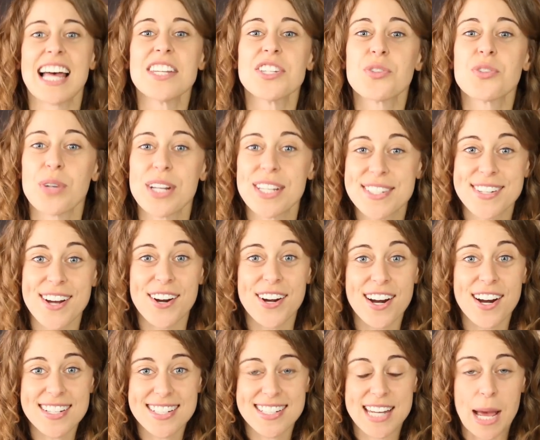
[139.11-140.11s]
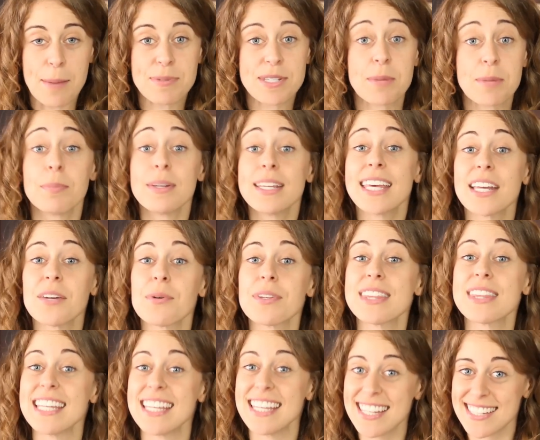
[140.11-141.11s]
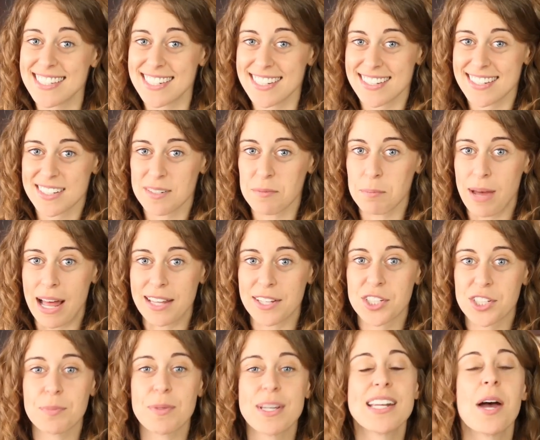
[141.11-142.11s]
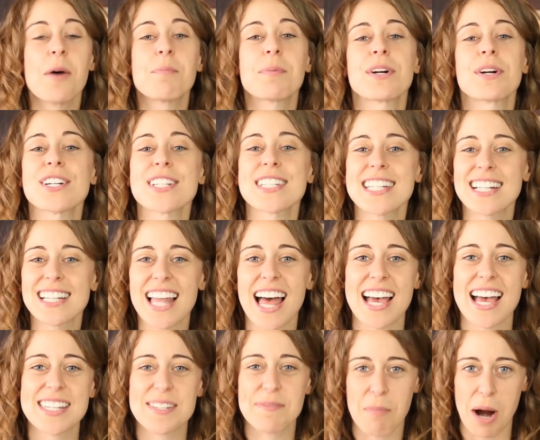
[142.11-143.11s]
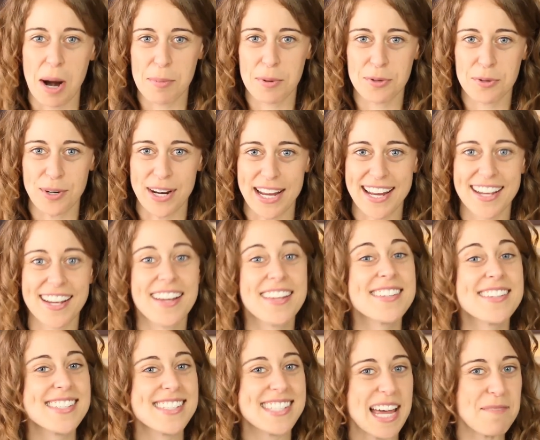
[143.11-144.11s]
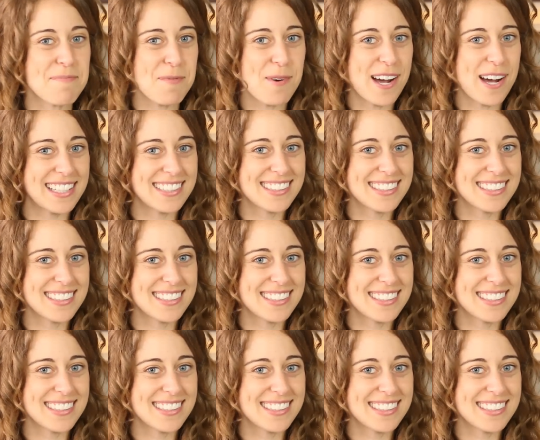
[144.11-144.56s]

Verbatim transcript: Let's restart our steps and begin with the easiest embellishment, a personalized marble ring. Step one.